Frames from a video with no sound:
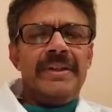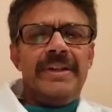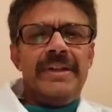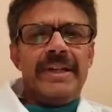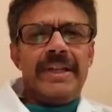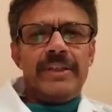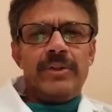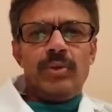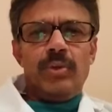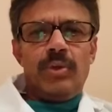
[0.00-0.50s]

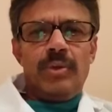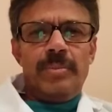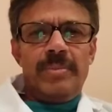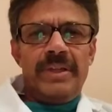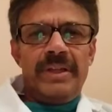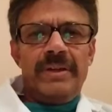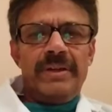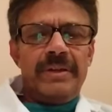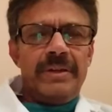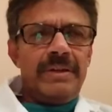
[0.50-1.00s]
India is going to
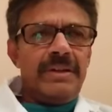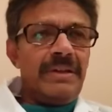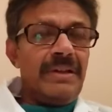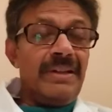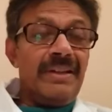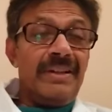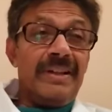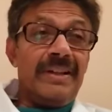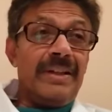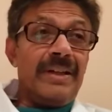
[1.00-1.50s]
be
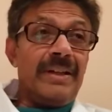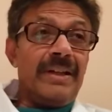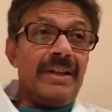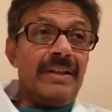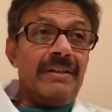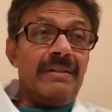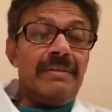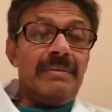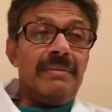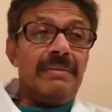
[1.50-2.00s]
like a
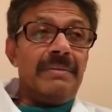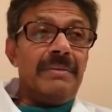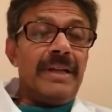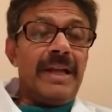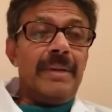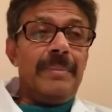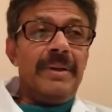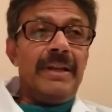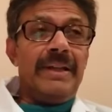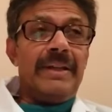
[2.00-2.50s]

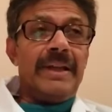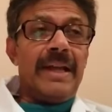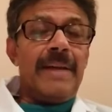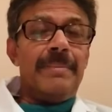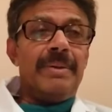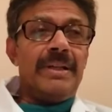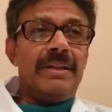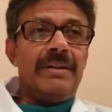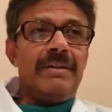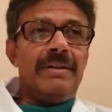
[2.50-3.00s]
diabetic
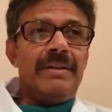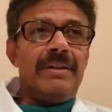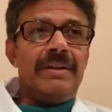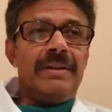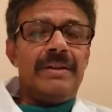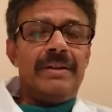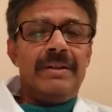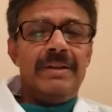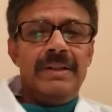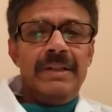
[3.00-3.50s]
capital
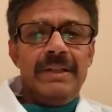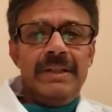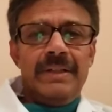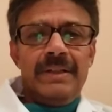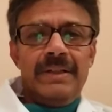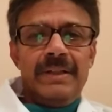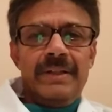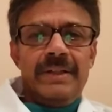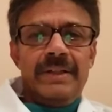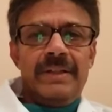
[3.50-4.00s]

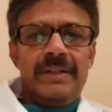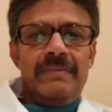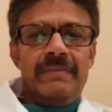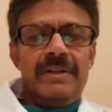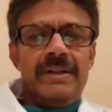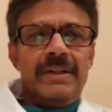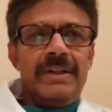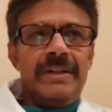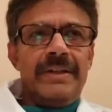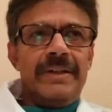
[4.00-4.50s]
in the
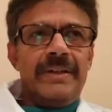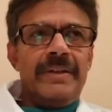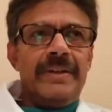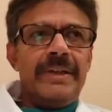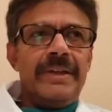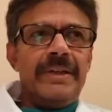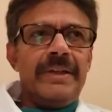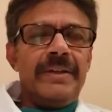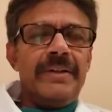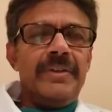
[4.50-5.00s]
world, and
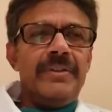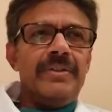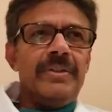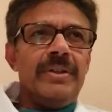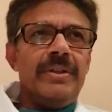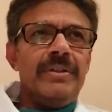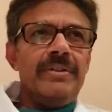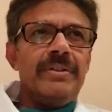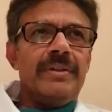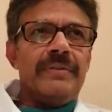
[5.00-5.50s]

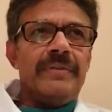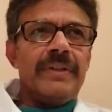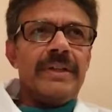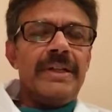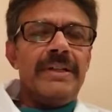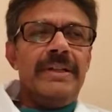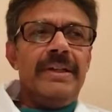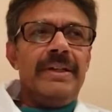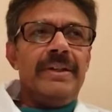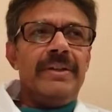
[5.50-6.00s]
incidence of
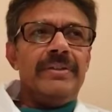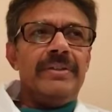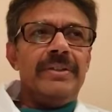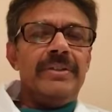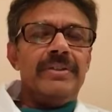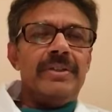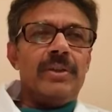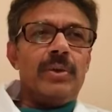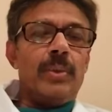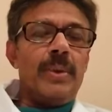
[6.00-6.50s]
kidney
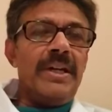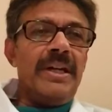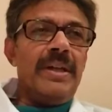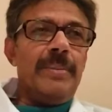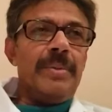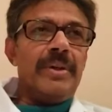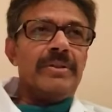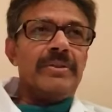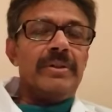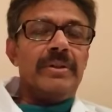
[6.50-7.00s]
disease
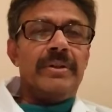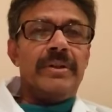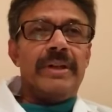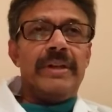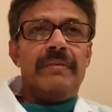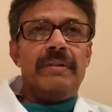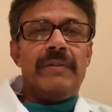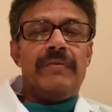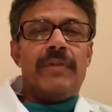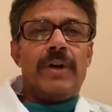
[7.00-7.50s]
20% or
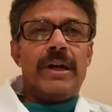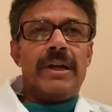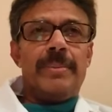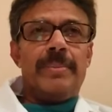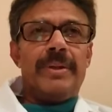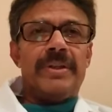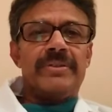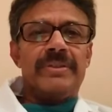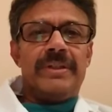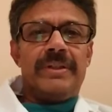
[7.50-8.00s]
even
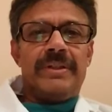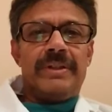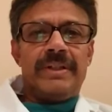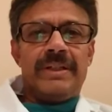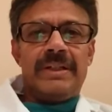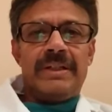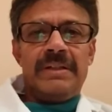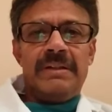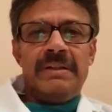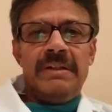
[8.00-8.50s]

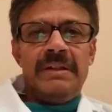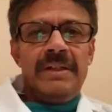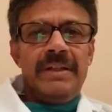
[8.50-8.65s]
40%